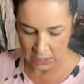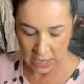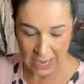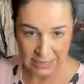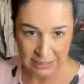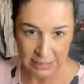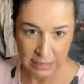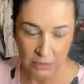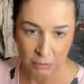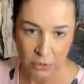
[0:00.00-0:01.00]

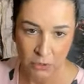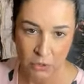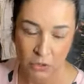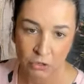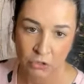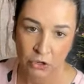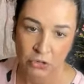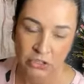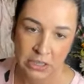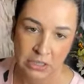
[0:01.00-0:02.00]
Etsy. Put in a
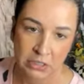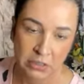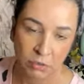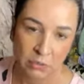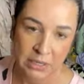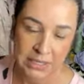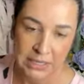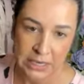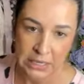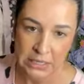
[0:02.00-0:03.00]
search engine, wreath
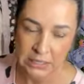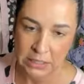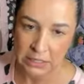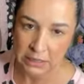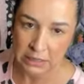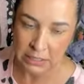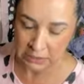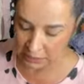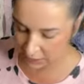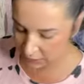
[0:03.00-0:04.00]
stands, and I
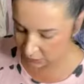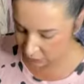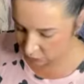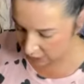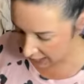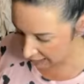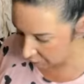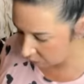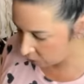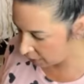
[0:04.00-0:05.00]
think they do have
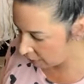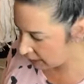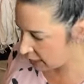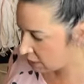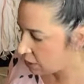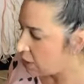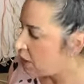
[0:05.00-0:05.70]
them on there.